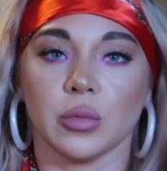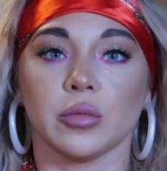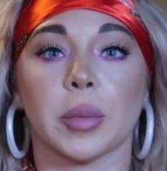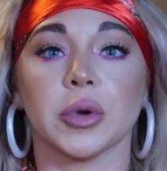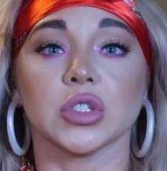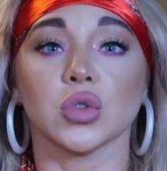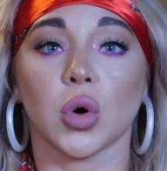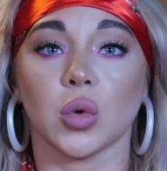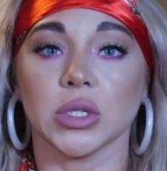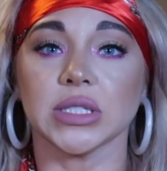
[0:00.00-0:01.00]
Remember to
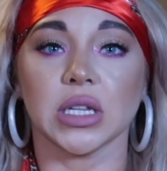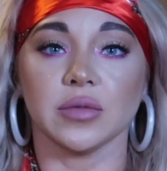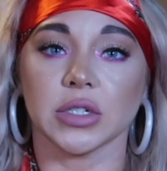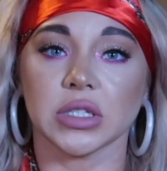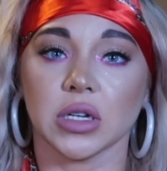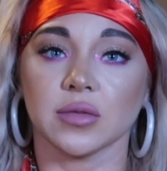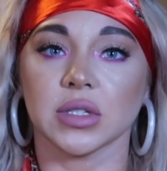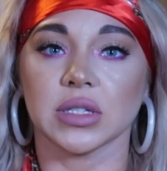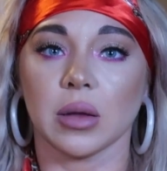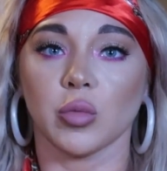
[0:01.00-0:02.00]
always love yourself
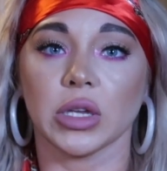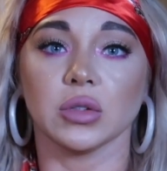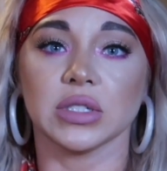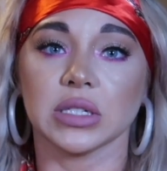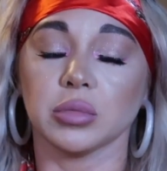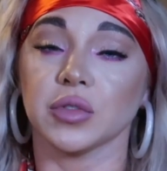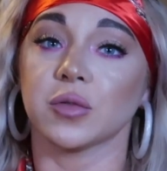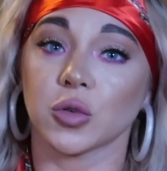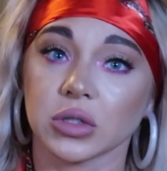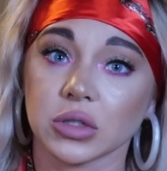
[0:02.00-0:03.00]
the same way you did
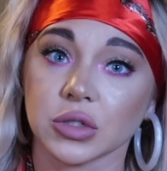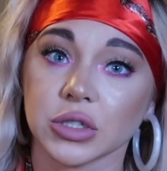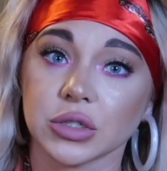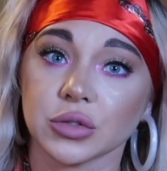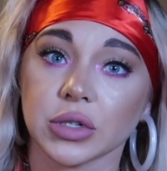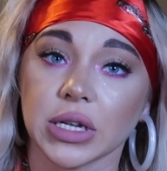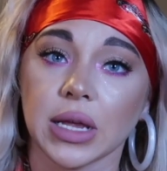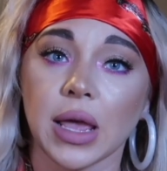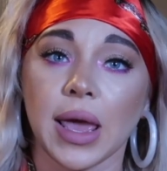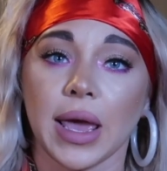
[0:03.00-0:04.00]
before the surgery,
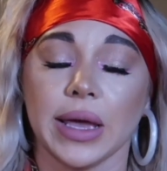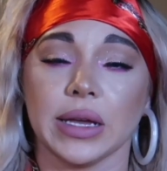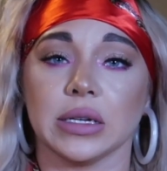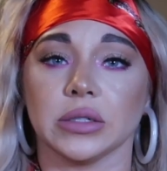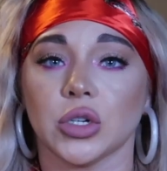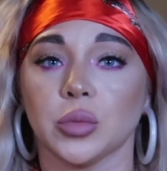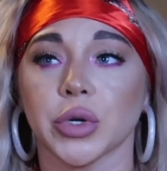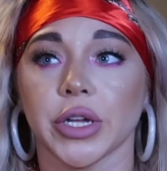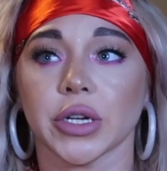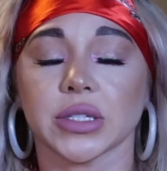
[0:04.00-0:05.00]
and don't
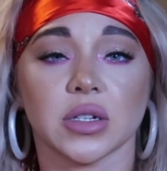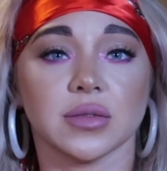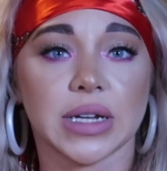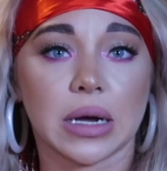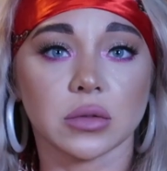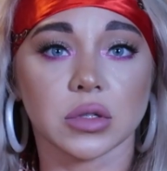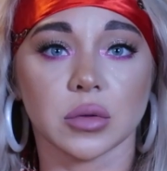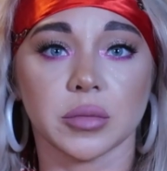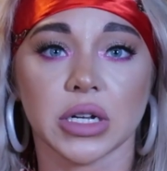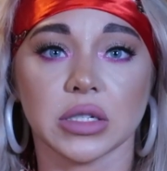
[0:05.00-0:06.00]
put yourself down
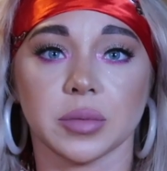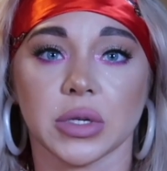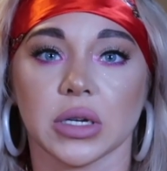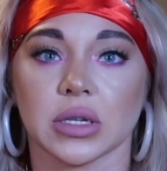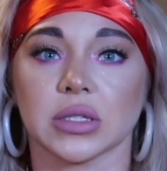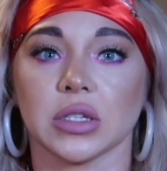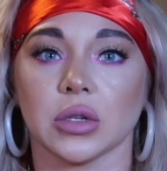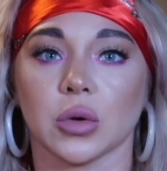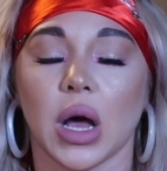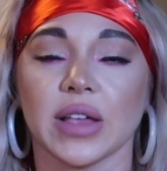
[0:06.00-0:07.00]
so much, because, you
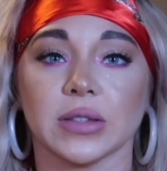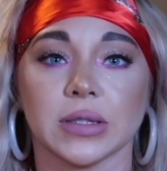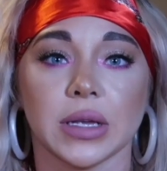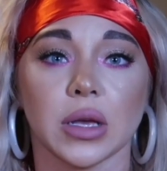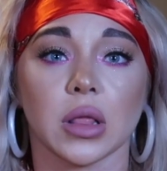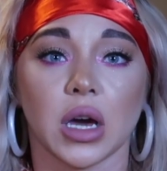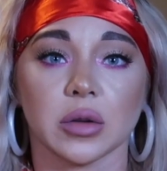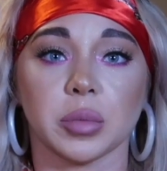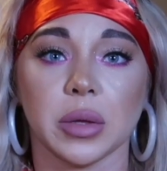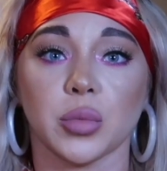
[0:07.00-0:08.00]
know, I see a lot
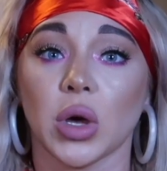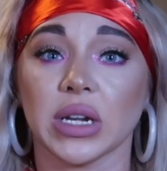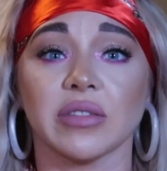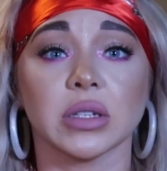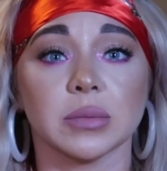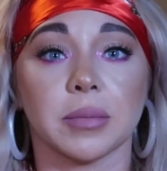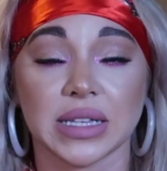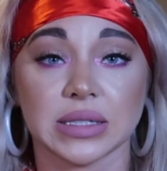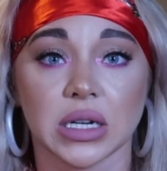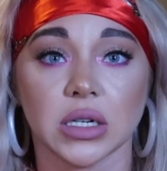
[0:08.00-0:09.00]
of people, and even
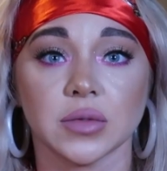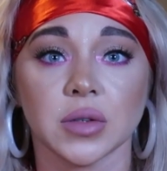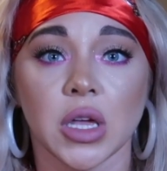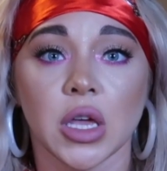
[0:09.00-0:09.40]
myself,